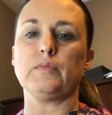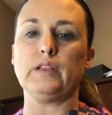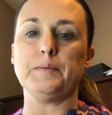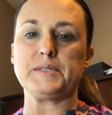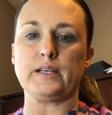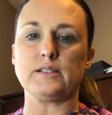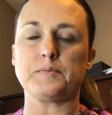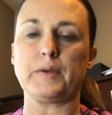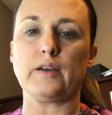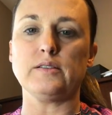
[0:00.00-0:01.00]
LipSense
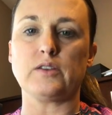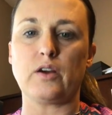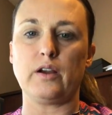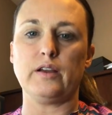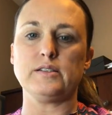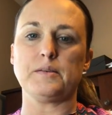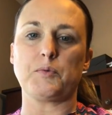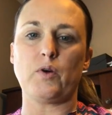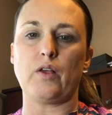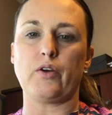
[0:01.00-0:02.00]
because there
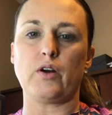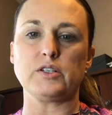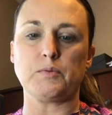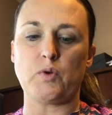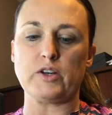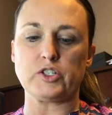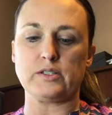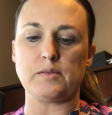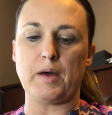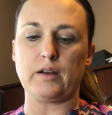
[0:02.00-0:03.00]
are some
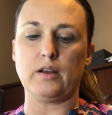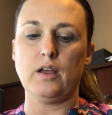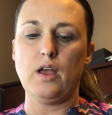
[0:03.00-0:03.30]
questions about it.